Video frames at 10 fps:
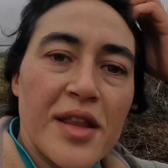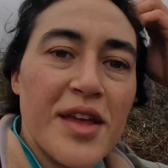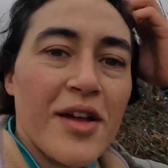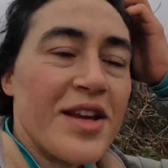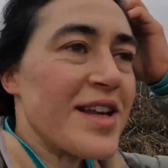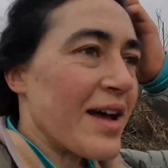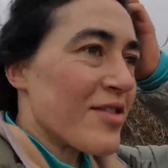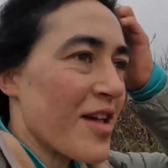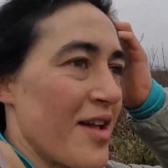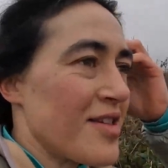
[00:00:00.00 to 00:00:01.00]
The only
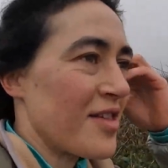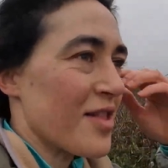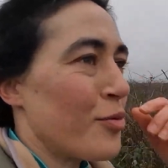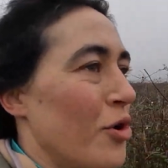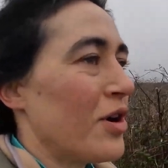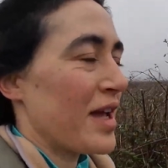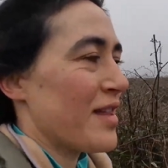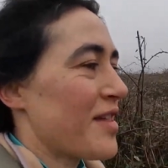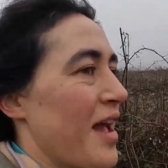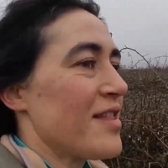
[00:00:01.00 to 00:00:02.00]
downside to this walk
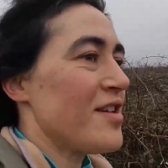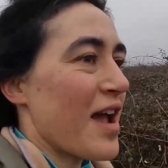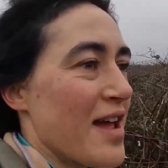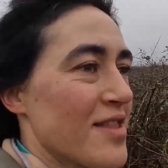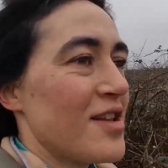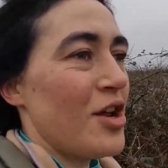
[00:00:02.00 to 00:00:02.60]
is as you get into